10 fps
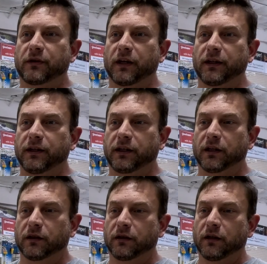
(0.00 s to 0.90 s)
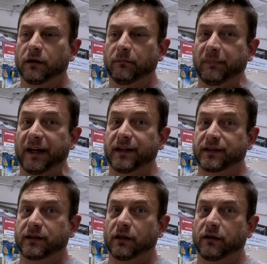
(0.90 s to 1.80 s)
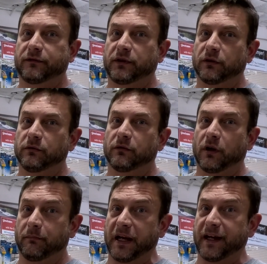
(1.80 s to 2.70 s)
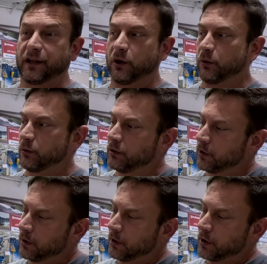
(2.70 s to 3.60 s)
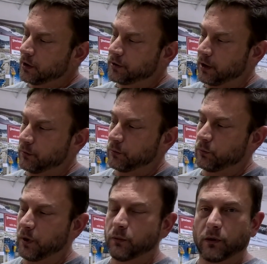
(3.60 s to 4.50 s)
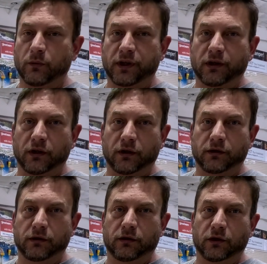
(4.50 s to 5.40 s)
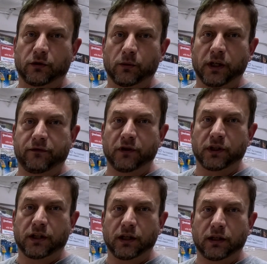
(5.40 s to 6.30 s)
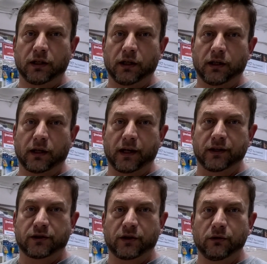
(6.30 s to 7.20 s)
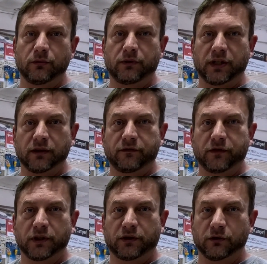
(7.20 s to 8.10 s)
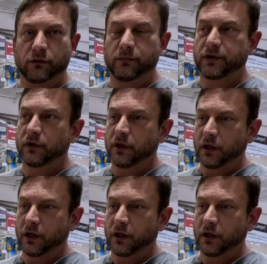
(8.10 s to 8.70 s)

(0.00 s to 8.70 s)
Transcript: trying to get bad stuff to a bad hole. So we went with the, the twenty foot kit. It has two ten foot tubes.